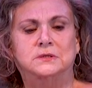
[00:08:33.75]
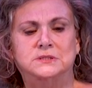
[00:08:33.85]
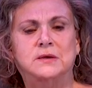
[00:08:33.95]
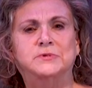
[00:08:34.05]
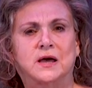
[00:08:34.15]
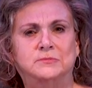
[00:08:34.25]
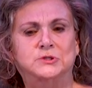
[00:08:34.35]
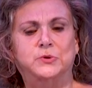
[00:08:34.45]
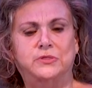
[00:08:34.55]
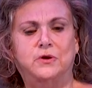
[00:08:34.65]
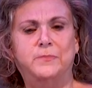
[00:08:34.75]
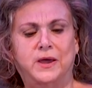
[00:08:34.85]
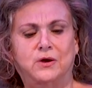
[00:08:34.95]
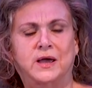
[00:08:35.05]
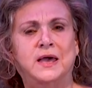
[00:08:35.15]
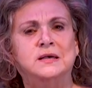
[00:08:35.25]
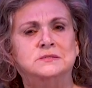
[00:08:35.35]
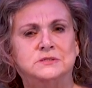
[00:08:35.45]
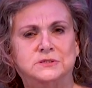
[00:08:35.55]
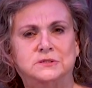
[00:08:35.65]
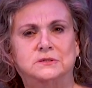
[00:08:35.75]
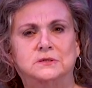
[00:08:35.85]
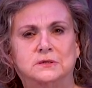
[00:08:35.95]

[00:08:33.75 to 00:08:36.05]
Sometimes with their bare hands,